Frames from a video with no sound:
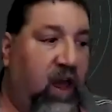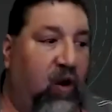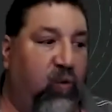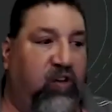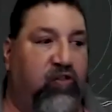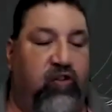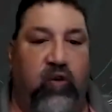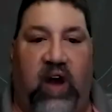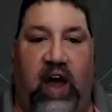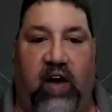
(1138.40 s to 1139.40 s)
We
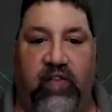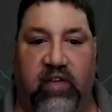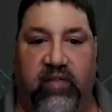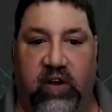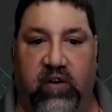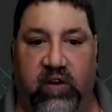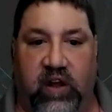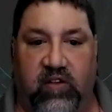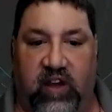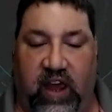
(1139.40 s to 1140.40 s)
do have the
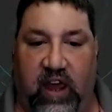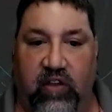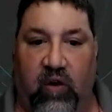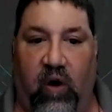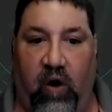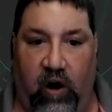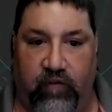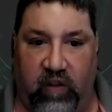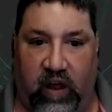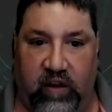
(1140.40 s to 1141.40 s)
ability to handle
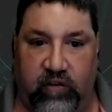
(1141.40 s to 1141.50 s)
offline